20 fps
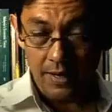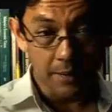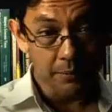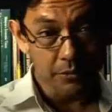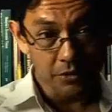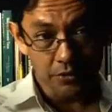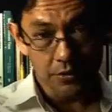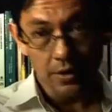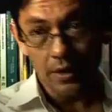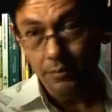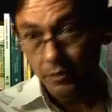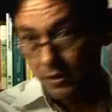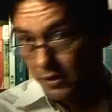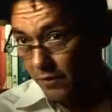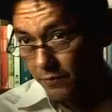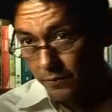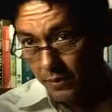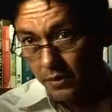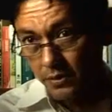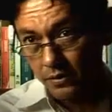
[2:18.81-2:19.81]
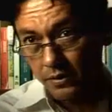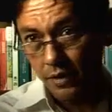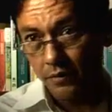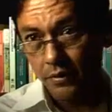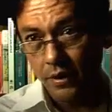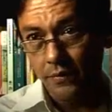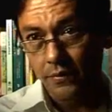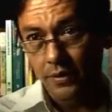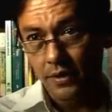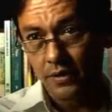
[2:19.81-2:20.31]
I'm struck, because I've been to South
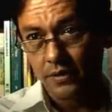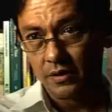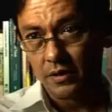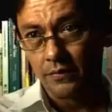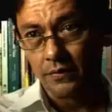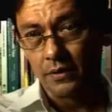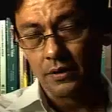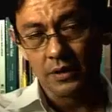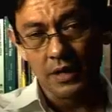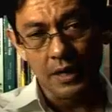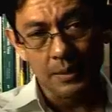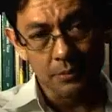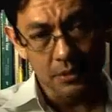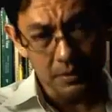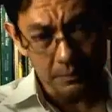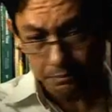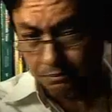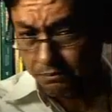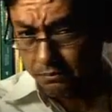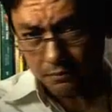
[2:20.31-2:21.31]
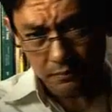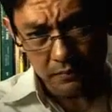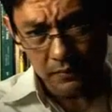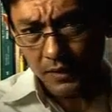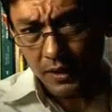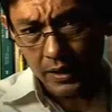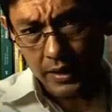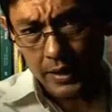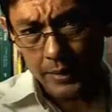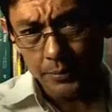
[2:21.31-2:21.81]
Africa several times,
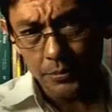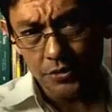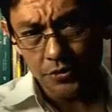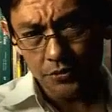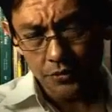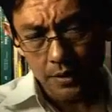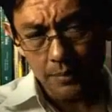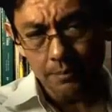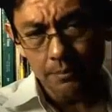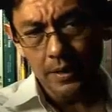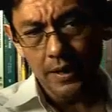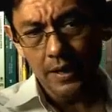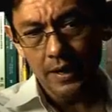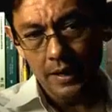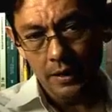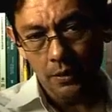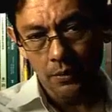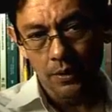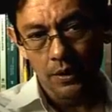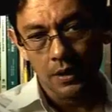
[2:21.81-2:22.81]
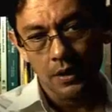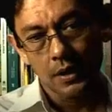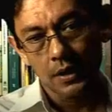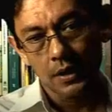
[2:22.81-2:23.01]
I'm struck by how